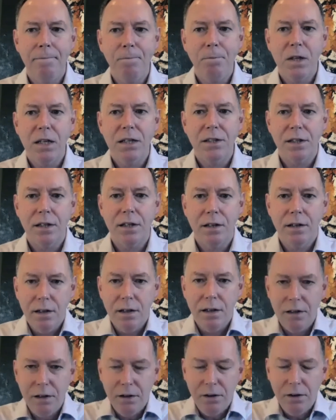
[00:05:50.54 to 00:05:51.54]
So
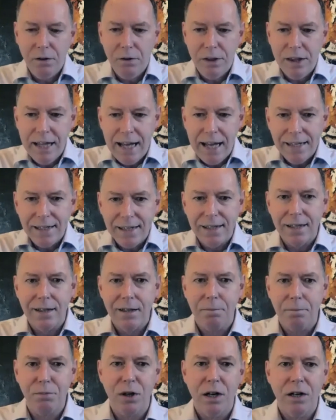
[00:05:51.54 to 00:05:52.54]
that's
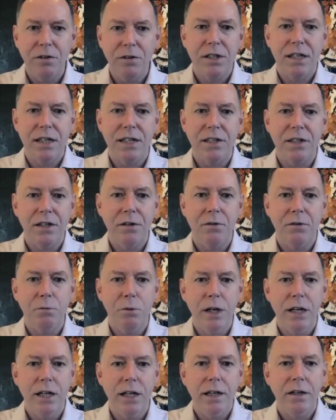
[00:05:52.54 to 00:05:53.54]
the process. And
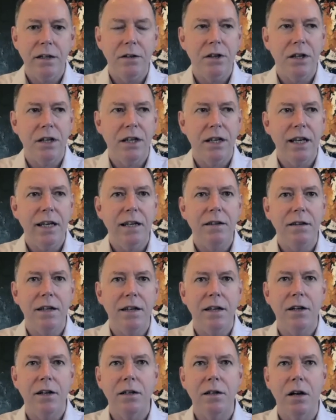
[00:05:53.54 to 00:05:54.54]
really the key
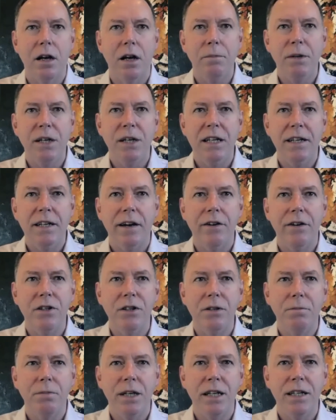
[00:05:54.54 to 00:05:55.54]
thing I'd be
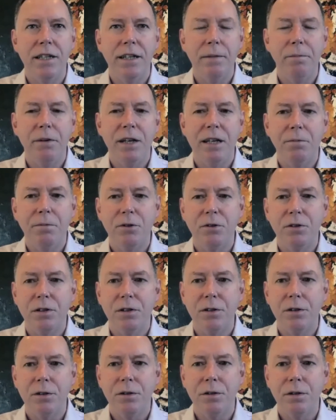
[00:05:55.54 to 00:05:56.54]
encouraging BD people to
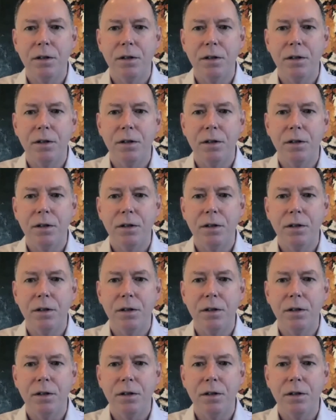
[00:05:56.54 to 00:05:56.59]
do